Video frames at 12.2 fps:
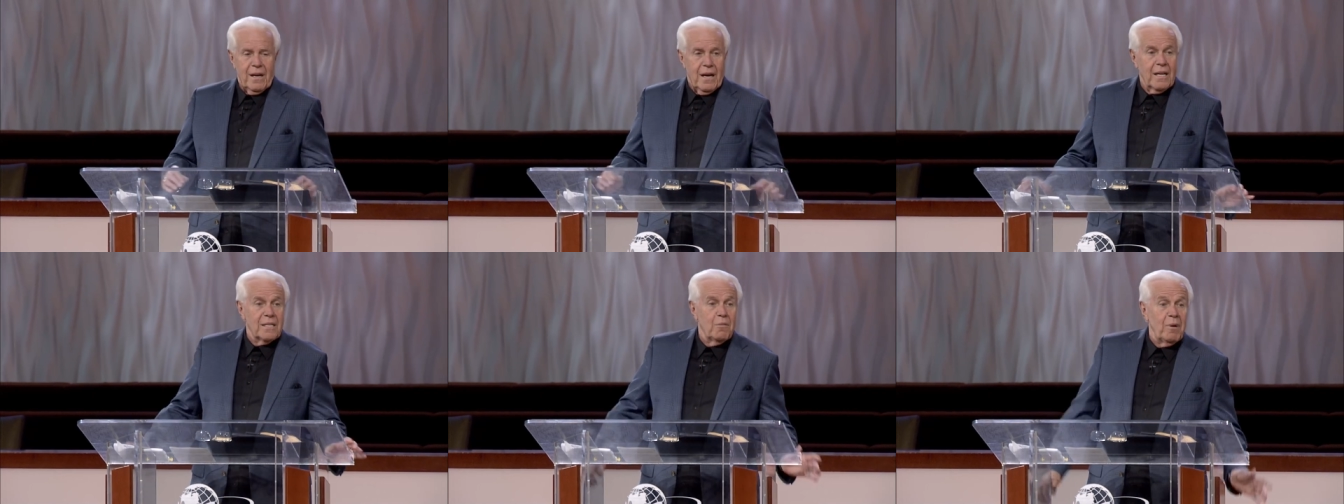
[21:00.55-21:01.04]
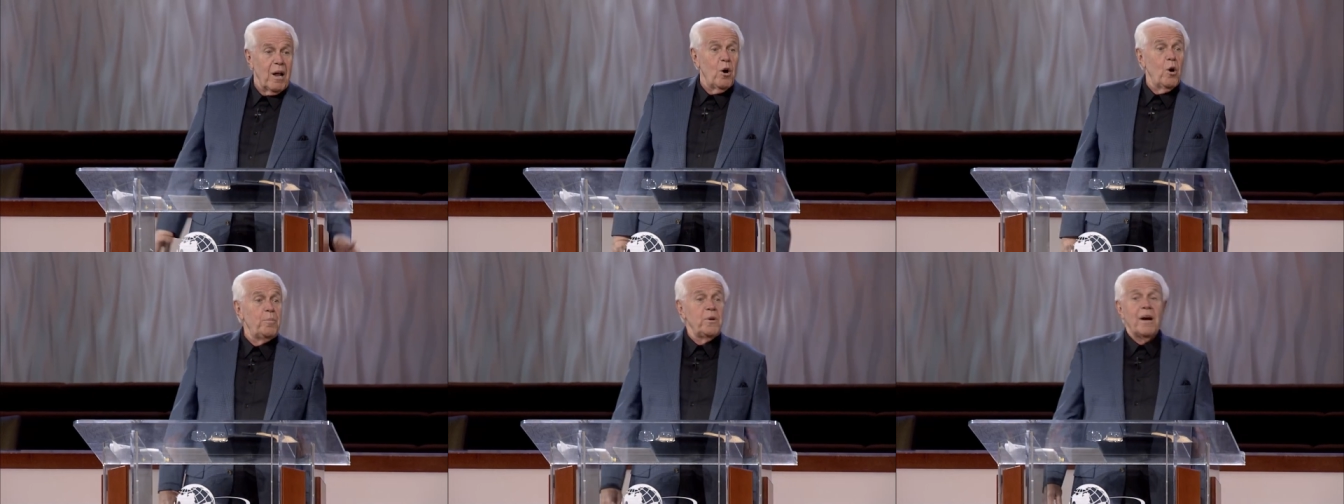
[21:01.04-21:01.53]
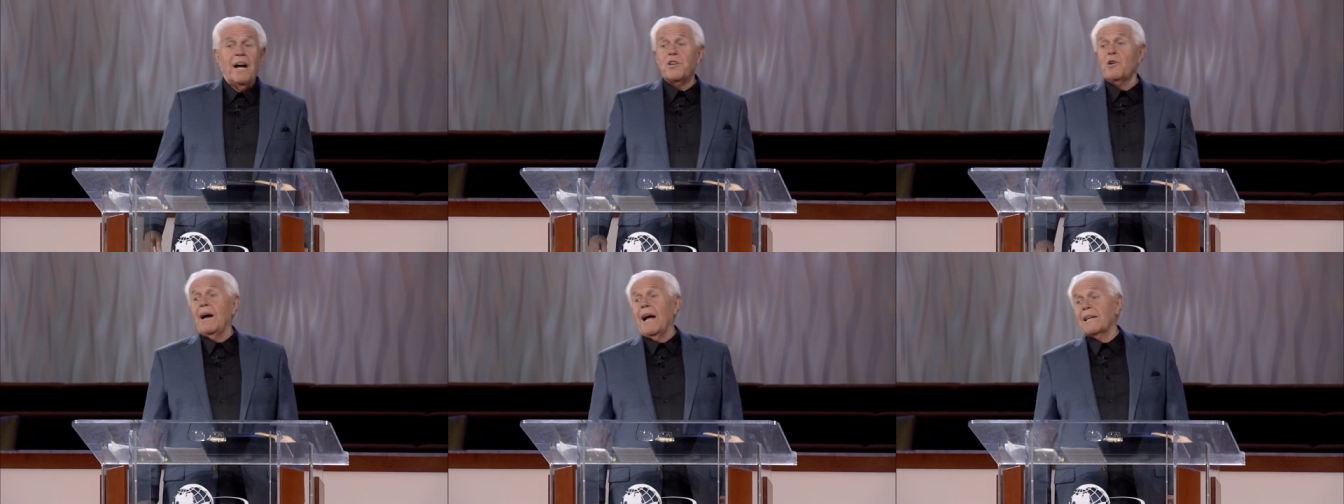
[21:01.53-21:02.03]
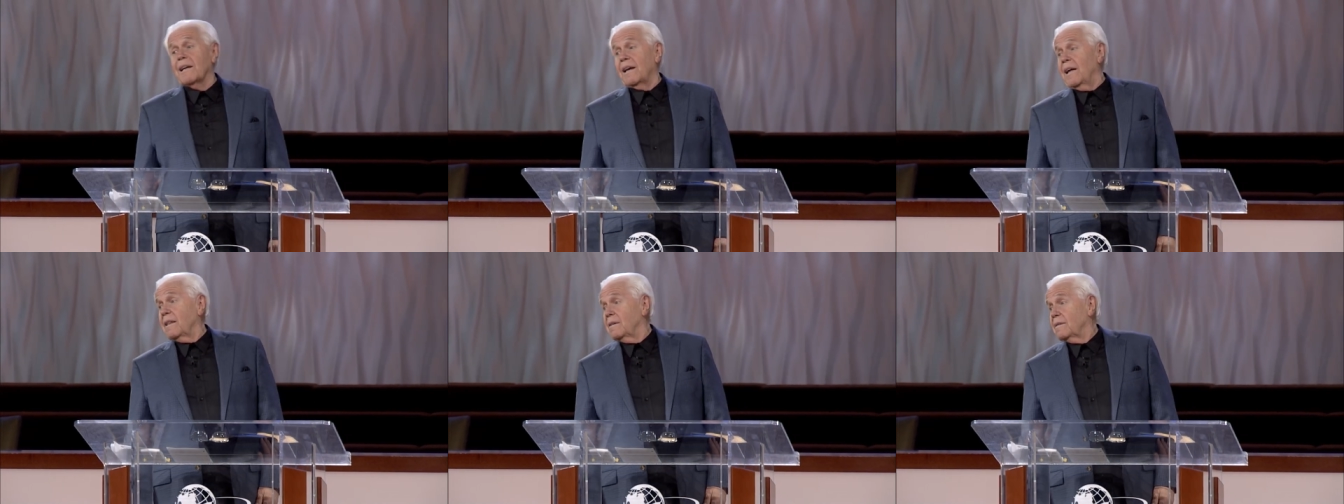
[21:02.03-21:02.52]
I said, Well, I hope you got your act
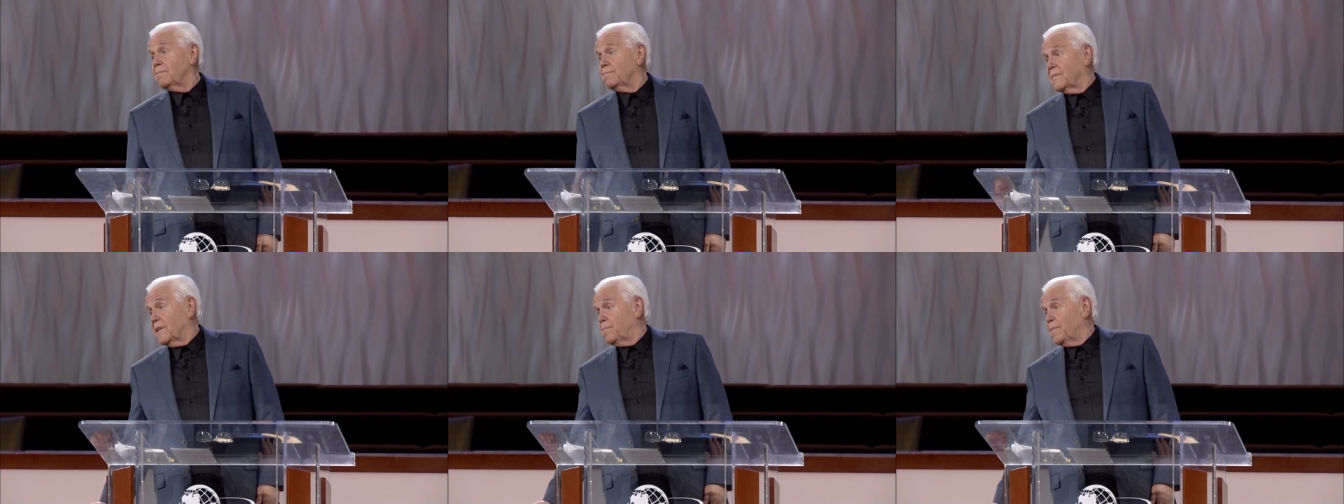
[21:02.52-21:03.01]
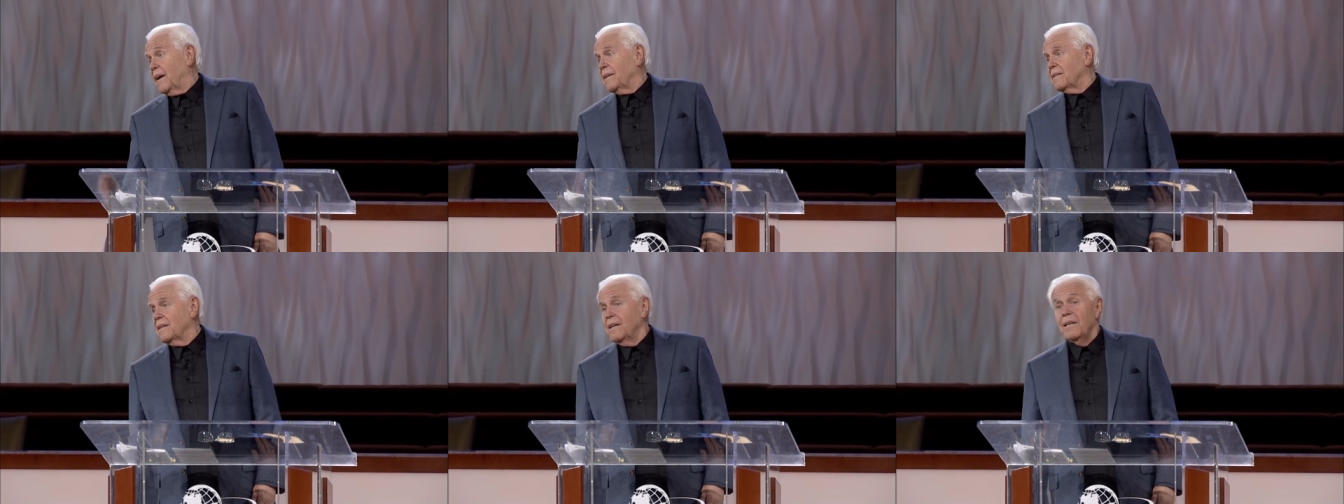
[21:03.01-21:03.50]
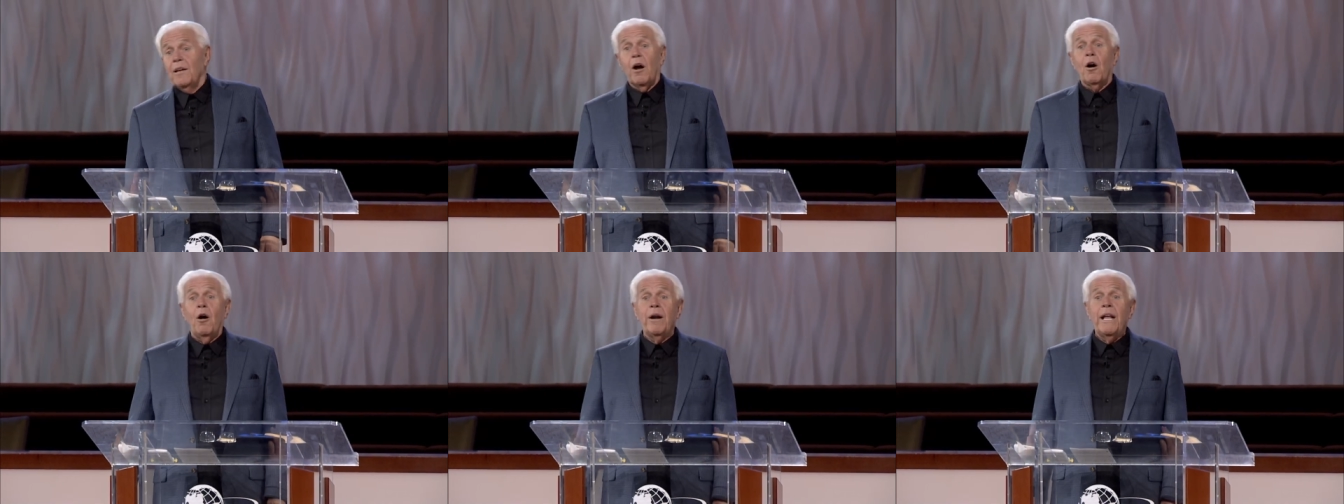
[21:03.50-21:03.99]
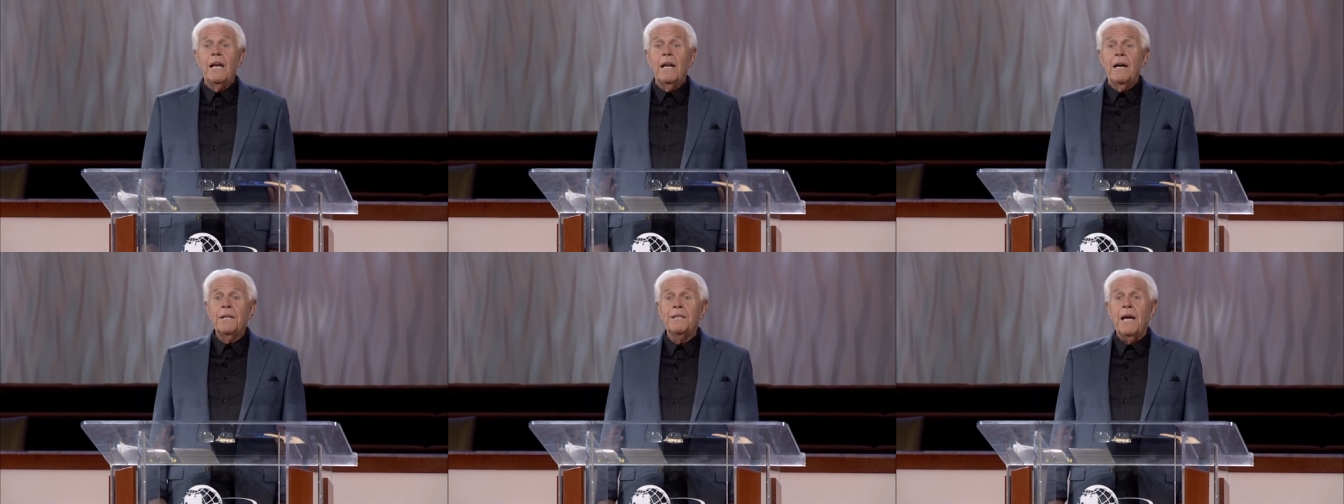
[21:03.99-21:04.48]
together to the pastor. Y'all going to eat
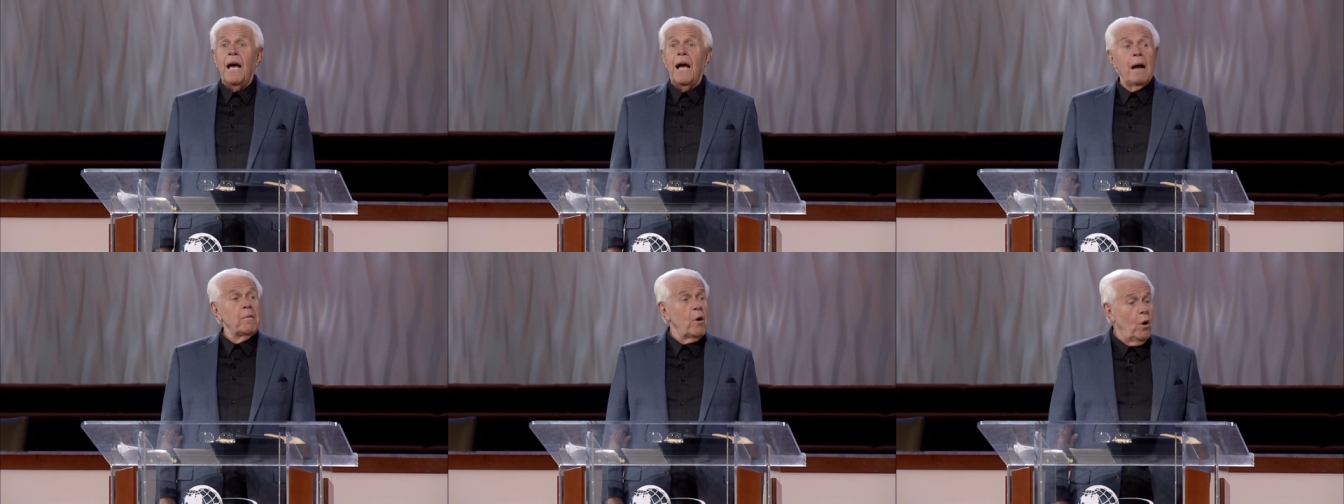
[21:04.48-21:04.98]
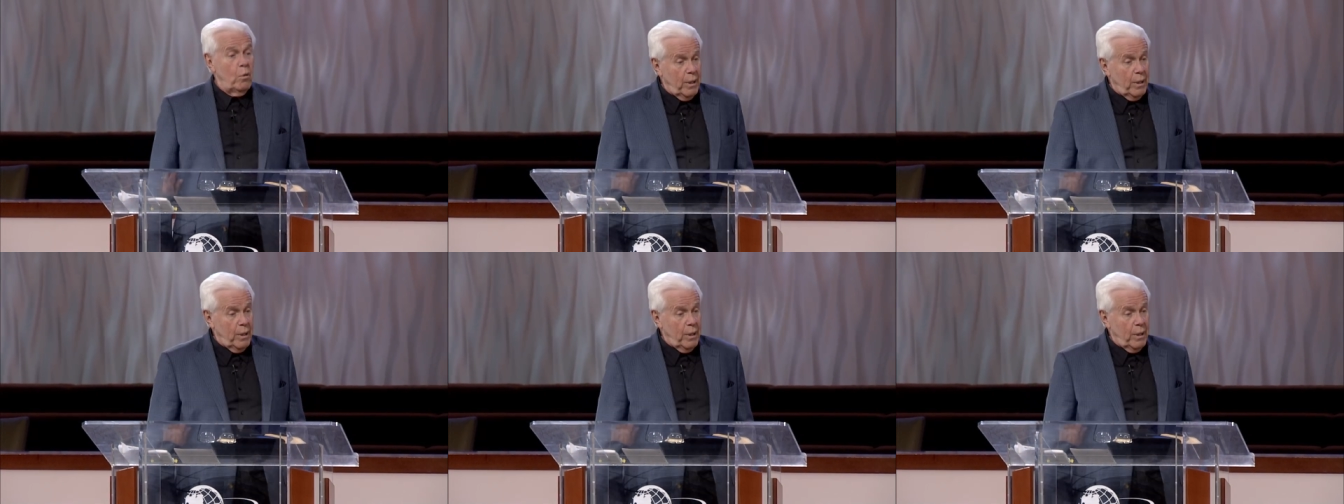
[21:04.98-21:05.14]
lunch? Yeah, I'm going